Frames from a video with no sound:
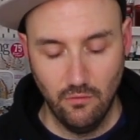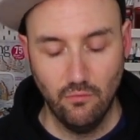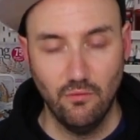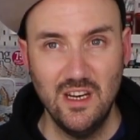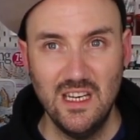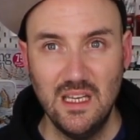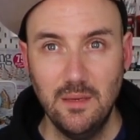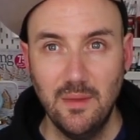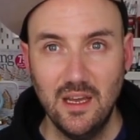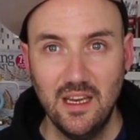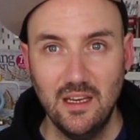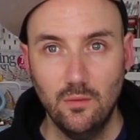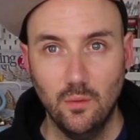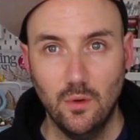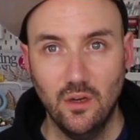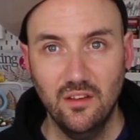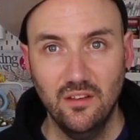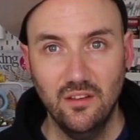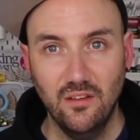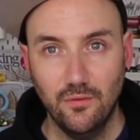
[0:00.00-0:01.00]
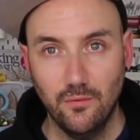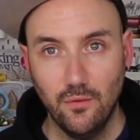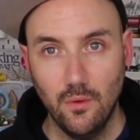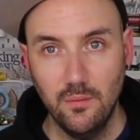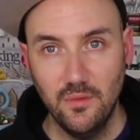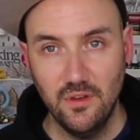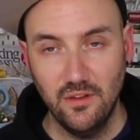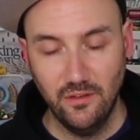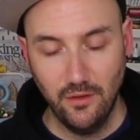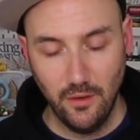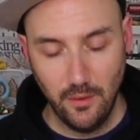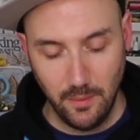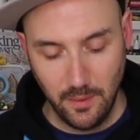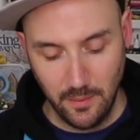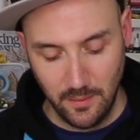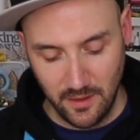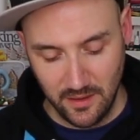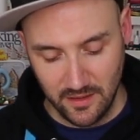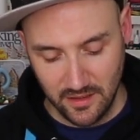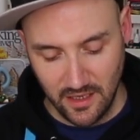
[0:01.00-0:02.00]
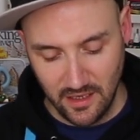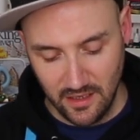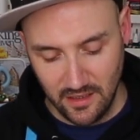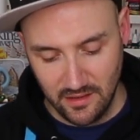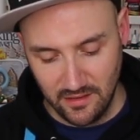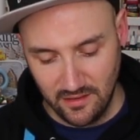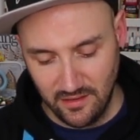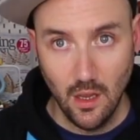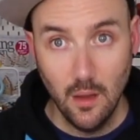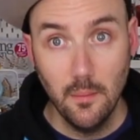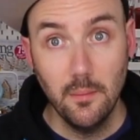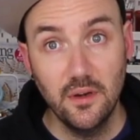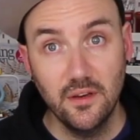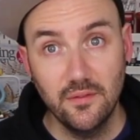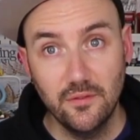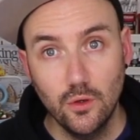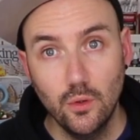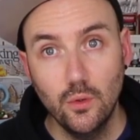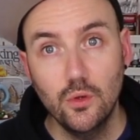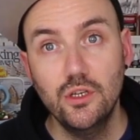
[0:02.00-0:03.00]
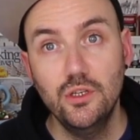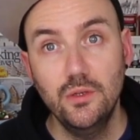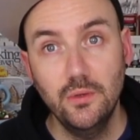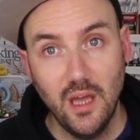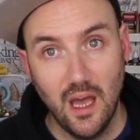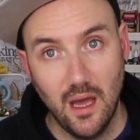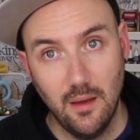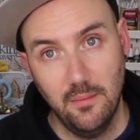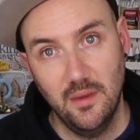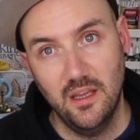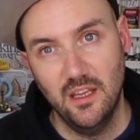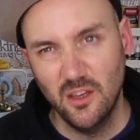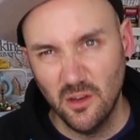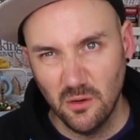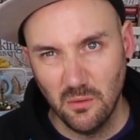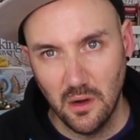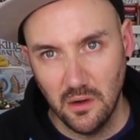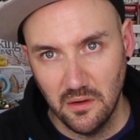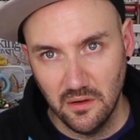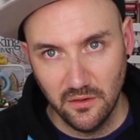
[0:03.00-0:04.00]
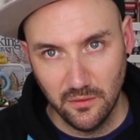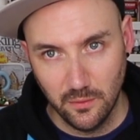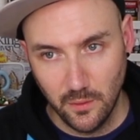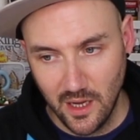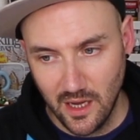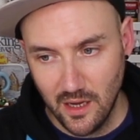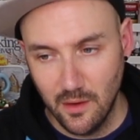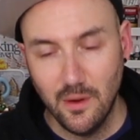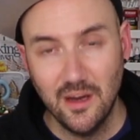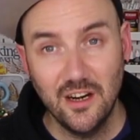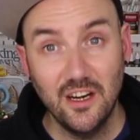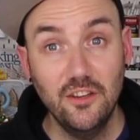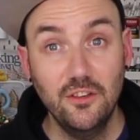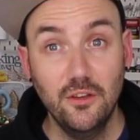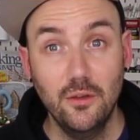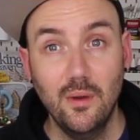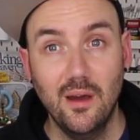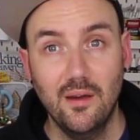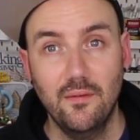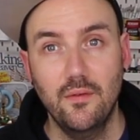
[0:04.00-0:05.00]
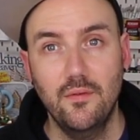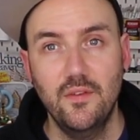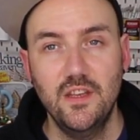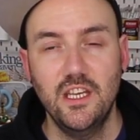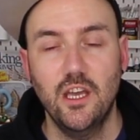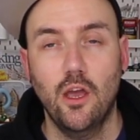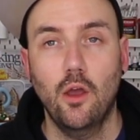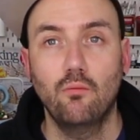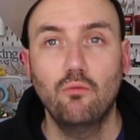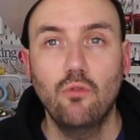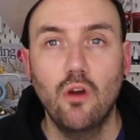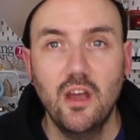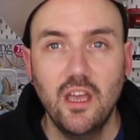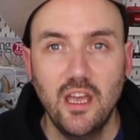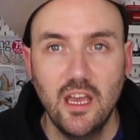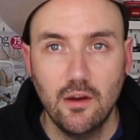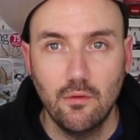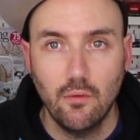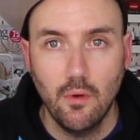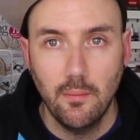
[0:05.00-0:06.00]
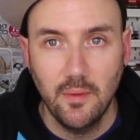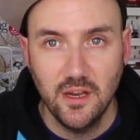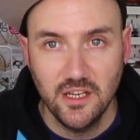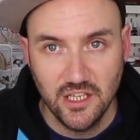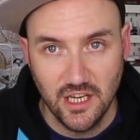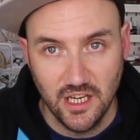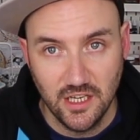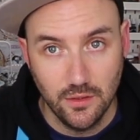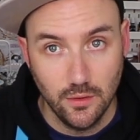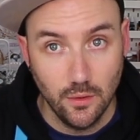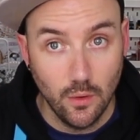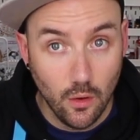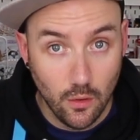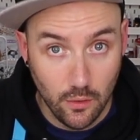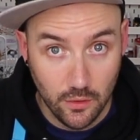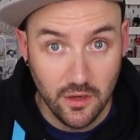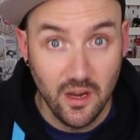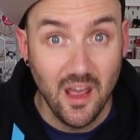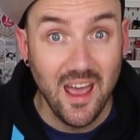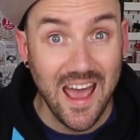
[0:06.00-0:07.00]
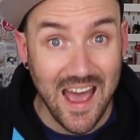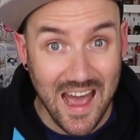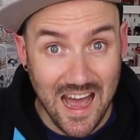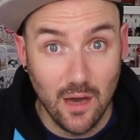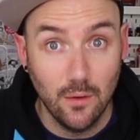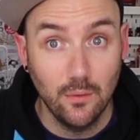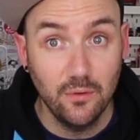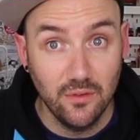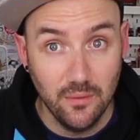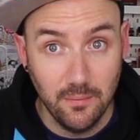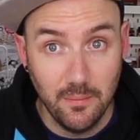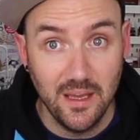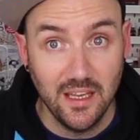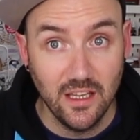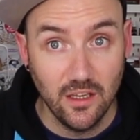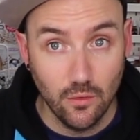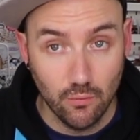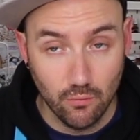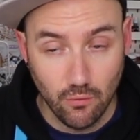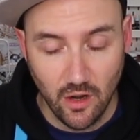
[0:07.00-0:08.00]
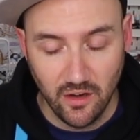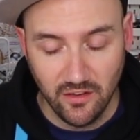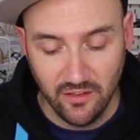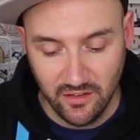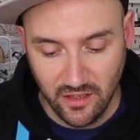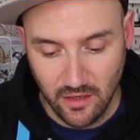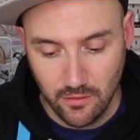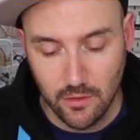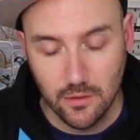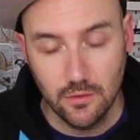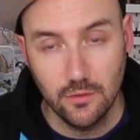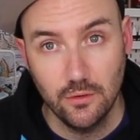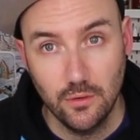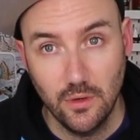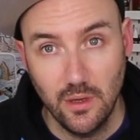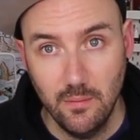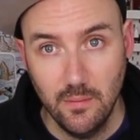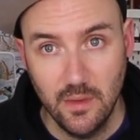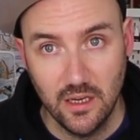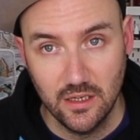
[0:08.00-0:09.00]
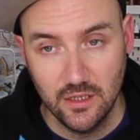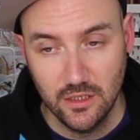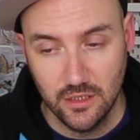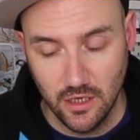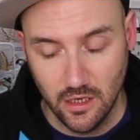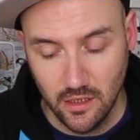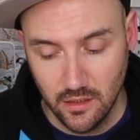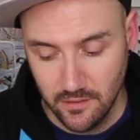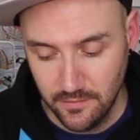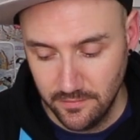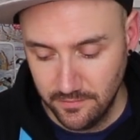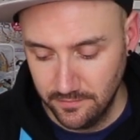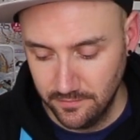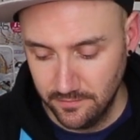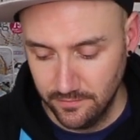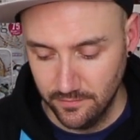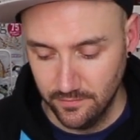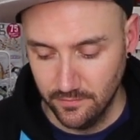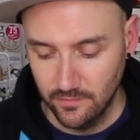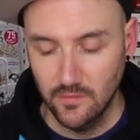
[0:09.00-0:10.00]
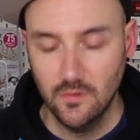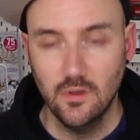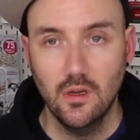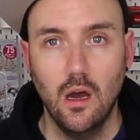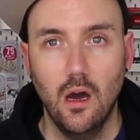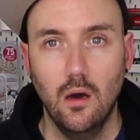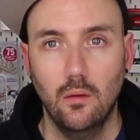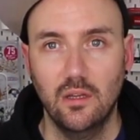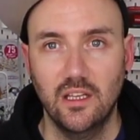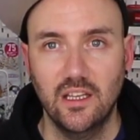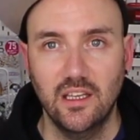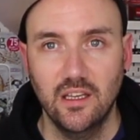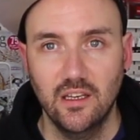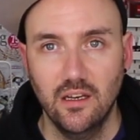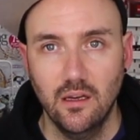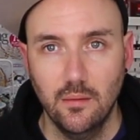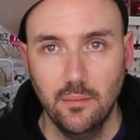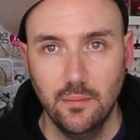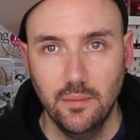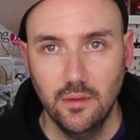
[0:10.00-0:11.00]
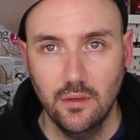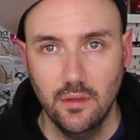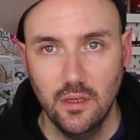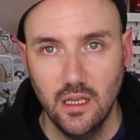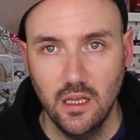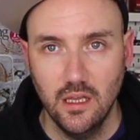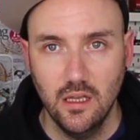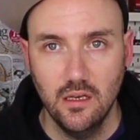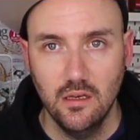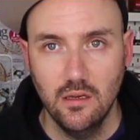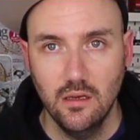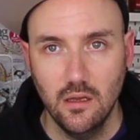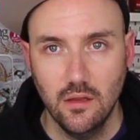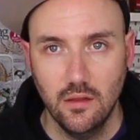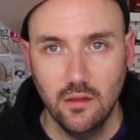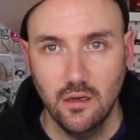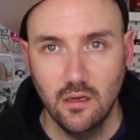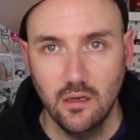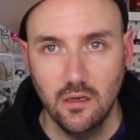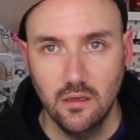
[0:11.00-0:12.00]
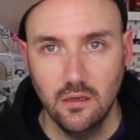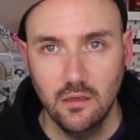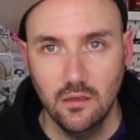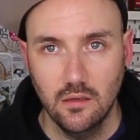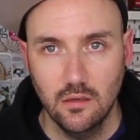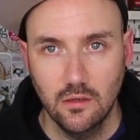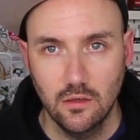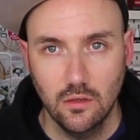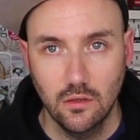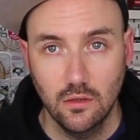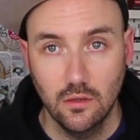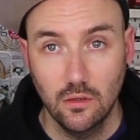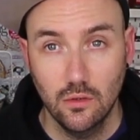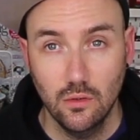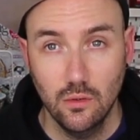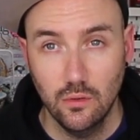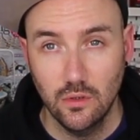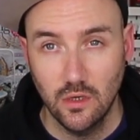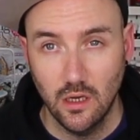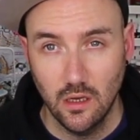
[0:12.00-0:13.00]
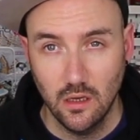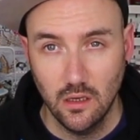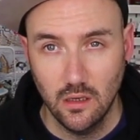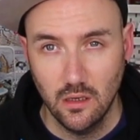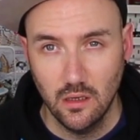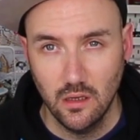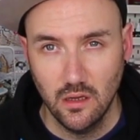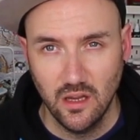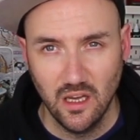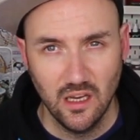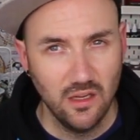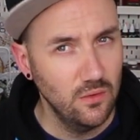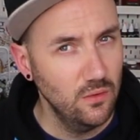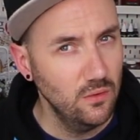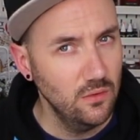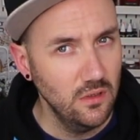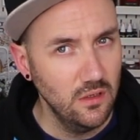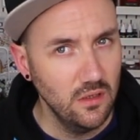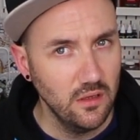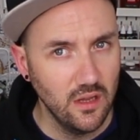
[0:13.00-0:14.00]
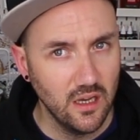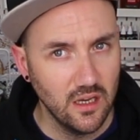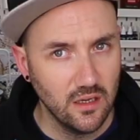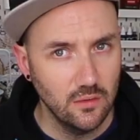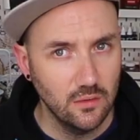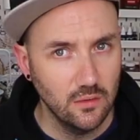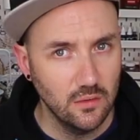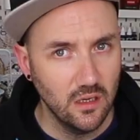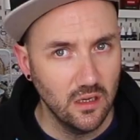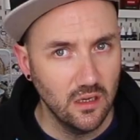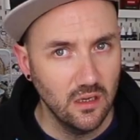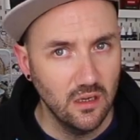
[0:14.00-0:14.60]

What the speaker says: ready-made ones from the supermarket. But of course you can make your own as well, and I do have a video right here on my channel on how to make rice cereal treat mixture. I'll link it up in the corner. That corner? That corner.